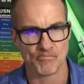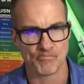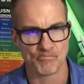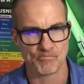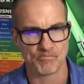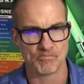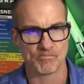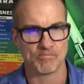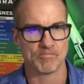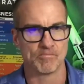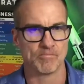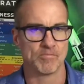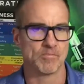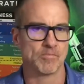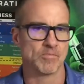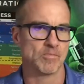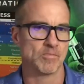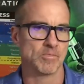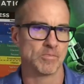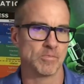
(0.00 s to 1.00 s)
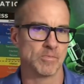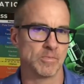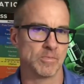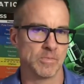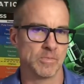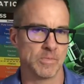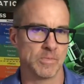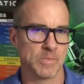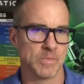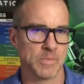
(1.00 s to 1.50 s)

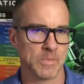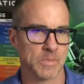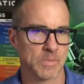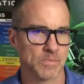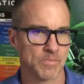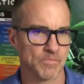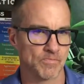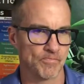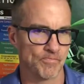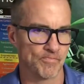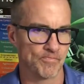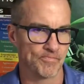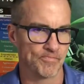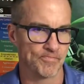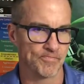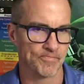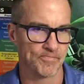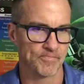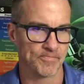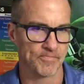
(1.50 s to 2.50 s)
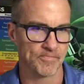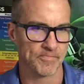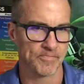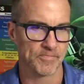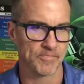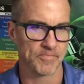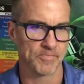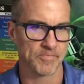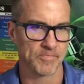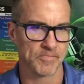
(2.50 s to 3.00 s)

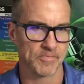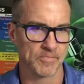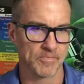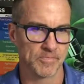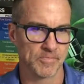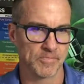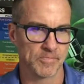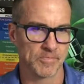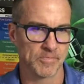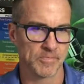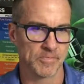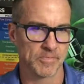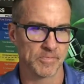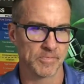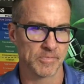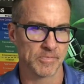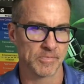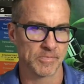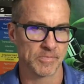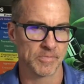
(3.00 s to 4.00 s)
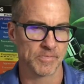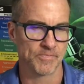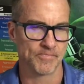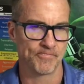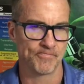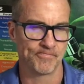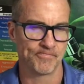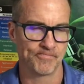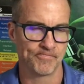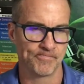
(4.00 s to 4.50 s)

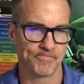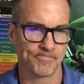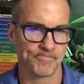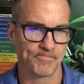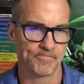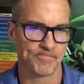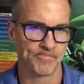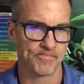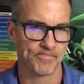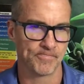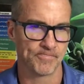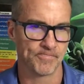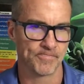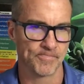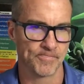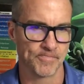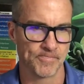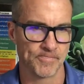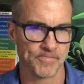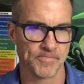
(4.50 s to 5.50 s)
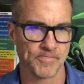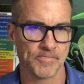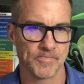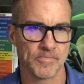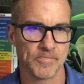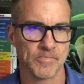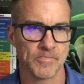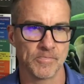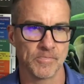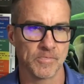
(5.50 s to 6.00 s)

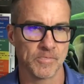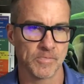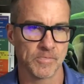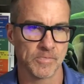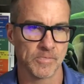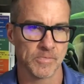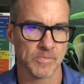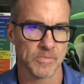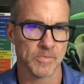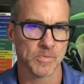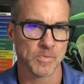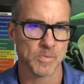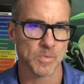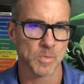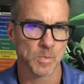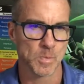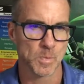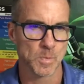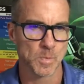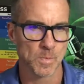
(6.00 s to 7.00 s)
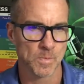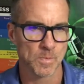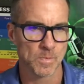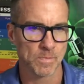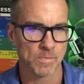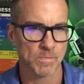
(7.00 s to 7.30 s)
The person shown says nothing.